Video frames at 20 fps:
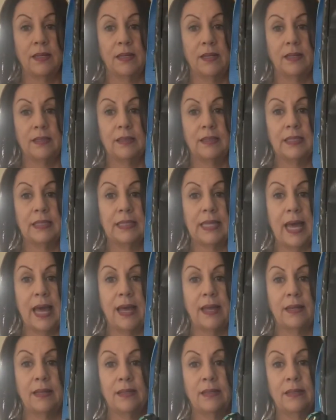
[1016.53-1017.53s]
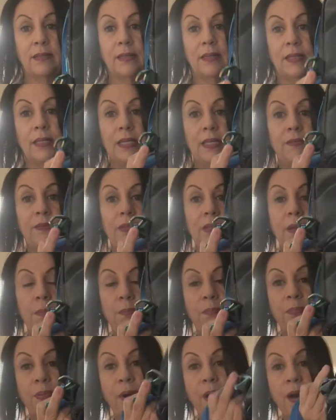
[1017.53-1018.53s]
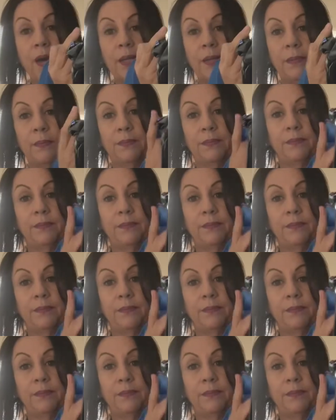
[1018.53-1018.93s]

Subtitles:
Look at that. Even the bottom.